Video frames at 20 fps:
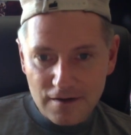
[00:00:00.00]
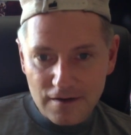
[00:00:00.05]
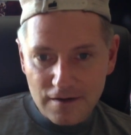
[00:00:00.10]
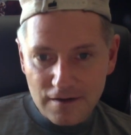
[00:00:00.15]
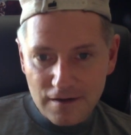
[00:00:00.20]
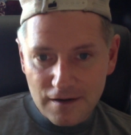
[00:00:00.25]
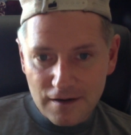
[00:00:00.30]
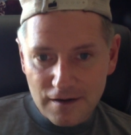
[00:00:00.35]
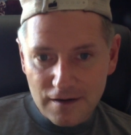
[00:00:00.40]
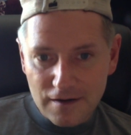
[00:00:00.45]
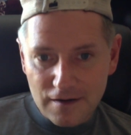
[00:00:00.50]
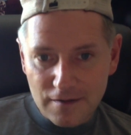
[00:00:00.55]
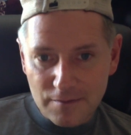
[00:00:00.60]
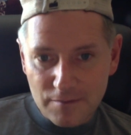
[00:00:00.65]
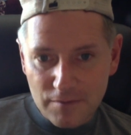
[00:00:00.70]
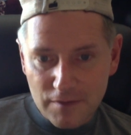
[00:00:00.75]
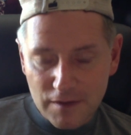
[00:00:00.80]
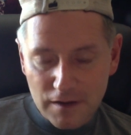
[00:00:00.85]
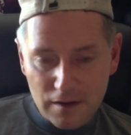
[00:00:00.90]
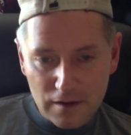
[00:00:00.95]

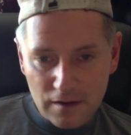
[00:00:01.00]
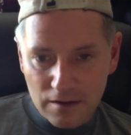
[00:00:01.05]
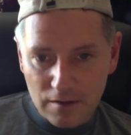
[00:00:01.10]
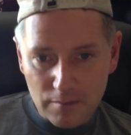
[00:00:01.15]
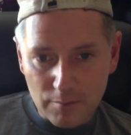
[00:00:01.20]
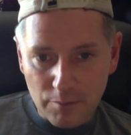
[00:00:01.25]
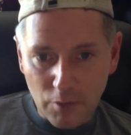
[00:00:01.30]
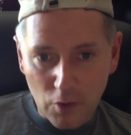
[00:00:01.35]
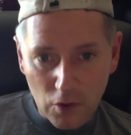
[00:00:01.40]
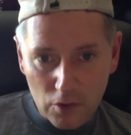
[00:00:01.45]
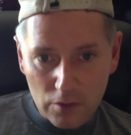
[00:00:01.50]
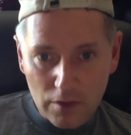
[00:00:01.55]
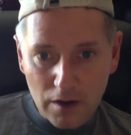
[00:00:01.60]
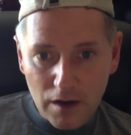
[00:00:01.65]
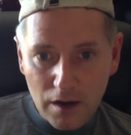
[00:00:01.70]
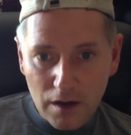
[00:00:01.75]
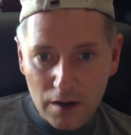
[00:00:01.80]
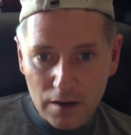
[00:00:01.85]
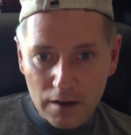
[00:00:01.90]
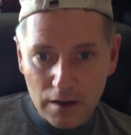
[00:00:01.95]

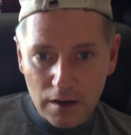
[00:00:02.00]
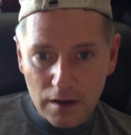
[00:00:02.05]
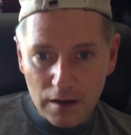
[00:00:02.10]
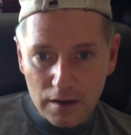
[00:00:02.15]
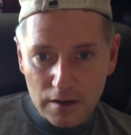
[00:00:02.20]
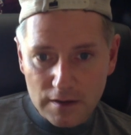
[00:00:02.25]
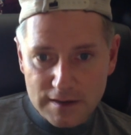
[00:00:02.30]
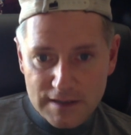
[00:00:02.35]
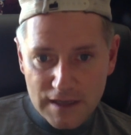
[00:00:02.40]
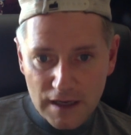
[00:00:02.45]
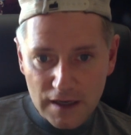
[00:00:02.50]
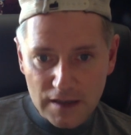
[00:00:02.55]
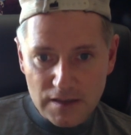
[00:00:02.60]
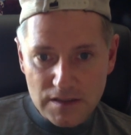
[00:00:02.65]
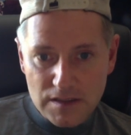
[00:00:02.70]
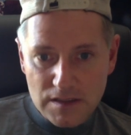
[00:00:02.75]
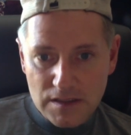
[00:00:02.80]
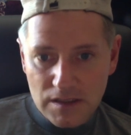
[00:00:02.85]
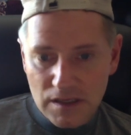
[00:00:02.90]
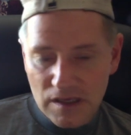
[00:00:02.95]
Bora,
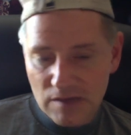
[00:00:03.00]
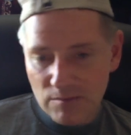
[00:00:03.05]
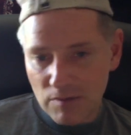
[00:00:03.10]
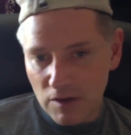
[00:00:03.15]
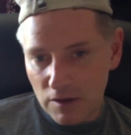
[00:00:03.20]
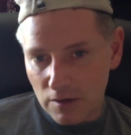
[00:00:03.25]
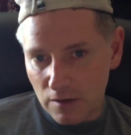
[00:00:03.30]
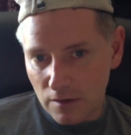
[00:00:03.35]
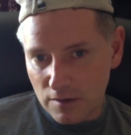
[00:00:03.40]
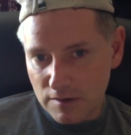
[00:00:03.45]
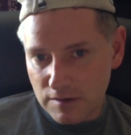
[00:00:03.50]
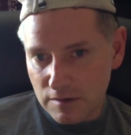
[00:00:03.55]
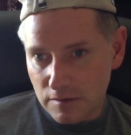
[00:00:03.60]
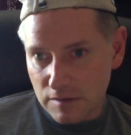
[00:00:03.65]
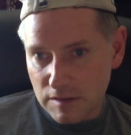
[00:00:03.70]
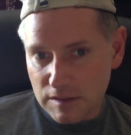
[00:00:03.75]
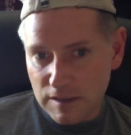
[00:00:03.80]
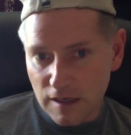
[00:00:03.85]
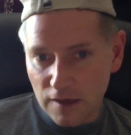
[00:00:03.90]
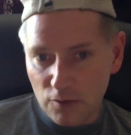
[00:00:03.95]
Sagan's team, and also
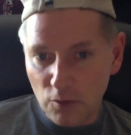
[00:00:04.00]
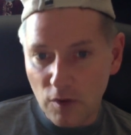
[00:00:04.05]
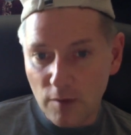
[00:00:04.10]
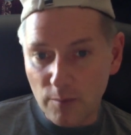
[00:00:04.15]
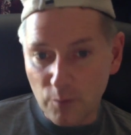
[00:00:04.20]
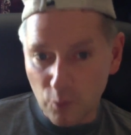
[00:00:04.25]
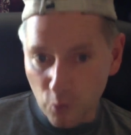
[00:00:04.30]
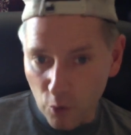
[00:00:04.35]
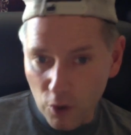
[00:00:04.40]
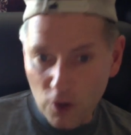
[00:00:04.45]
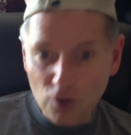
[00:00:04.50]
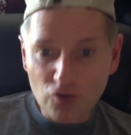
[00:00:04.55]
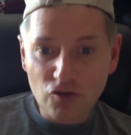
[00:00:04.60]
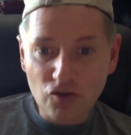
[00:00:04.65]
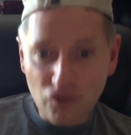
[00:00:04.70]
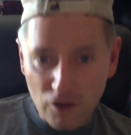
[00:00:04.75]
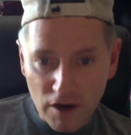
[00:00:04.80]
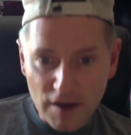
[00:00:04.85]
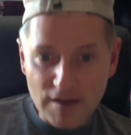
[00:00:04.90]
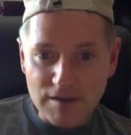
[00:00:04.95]
Sunweb will
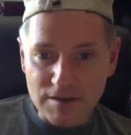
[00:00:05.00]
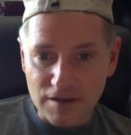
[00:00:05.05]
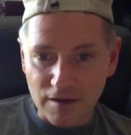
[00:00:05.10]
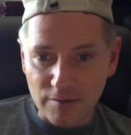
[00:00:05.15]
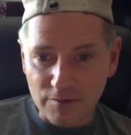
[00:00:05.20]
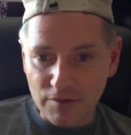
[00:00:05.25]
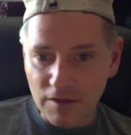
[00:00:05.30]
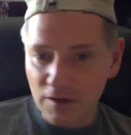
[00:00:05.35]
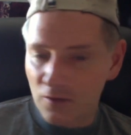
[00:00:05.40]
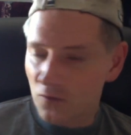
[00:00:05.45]
try something.